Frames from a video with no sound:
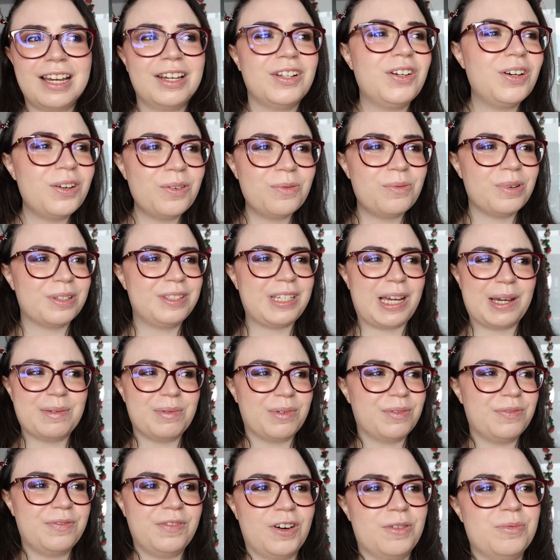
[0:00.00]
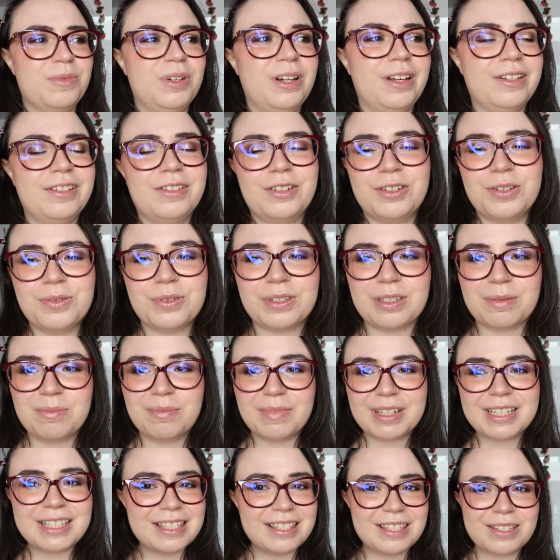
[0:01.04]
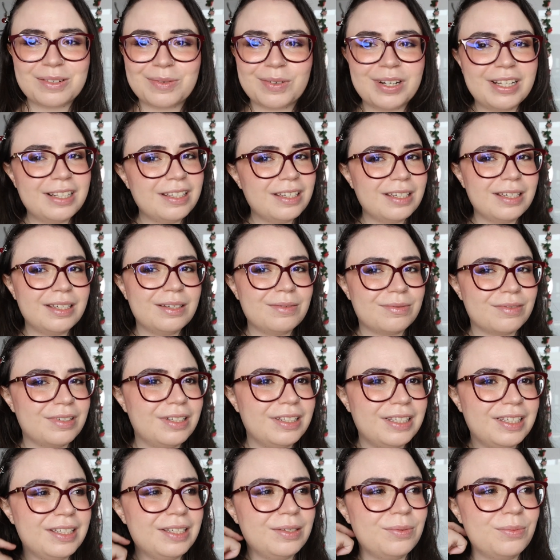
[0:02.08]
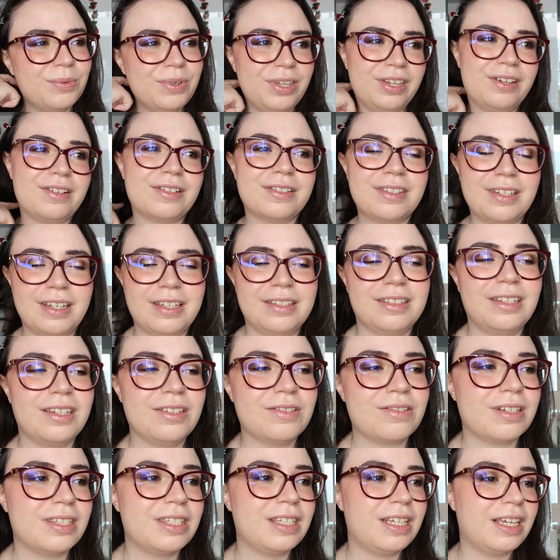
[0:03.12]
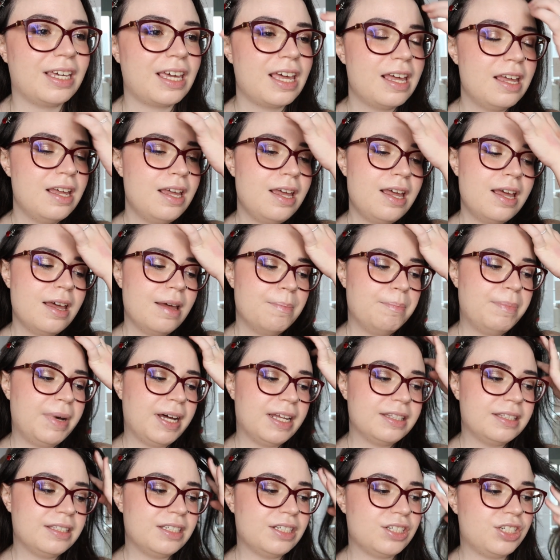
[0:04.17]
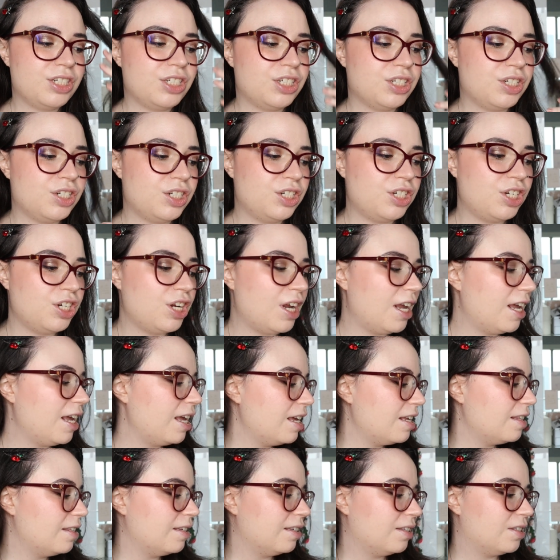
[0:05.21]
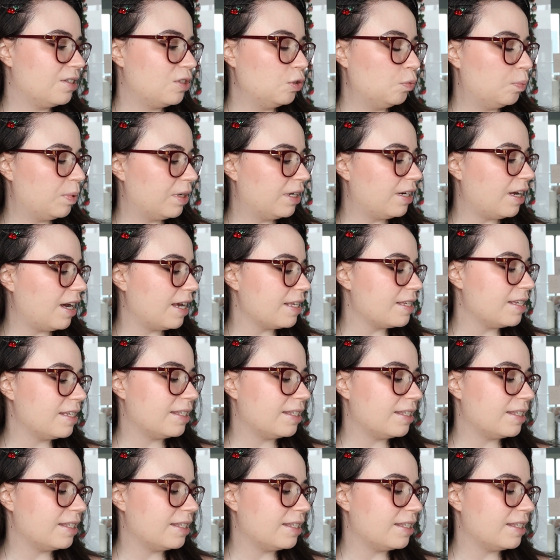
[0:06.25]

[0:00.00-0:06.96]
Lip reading: I don't know what type of formula they're using, but it's really, really weird and interesting. But the shade is super nice.